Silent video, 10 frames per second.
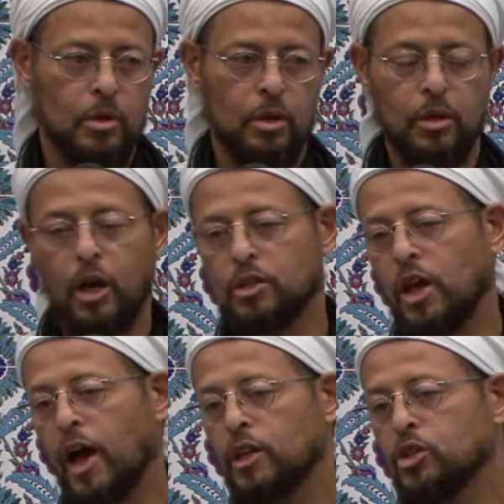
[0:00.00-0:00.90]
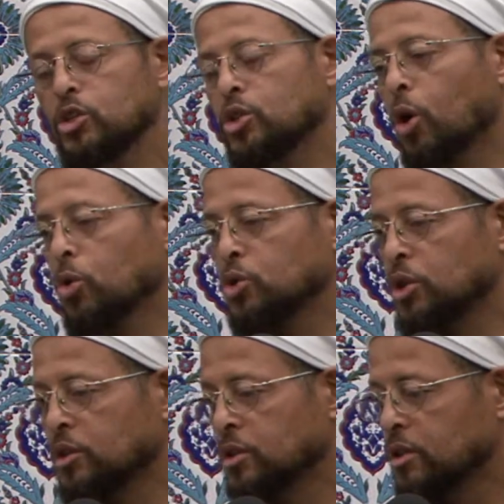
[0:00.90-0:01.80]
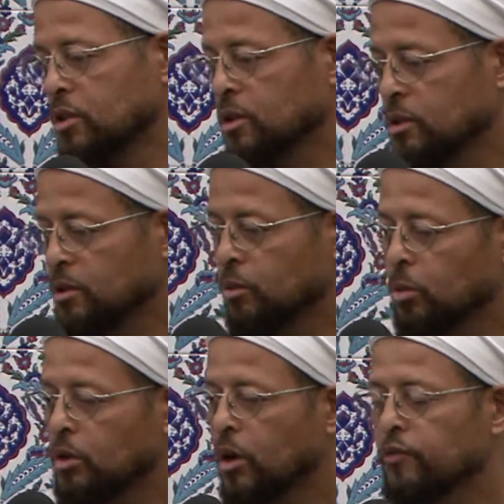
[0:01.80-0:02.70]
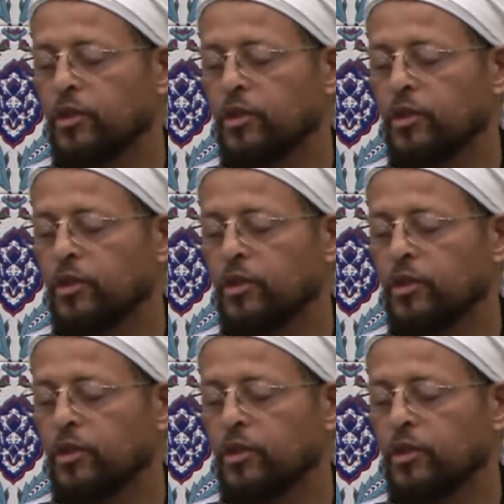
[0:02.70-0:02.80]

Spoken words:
Allah Ta'ala has chosen, whatever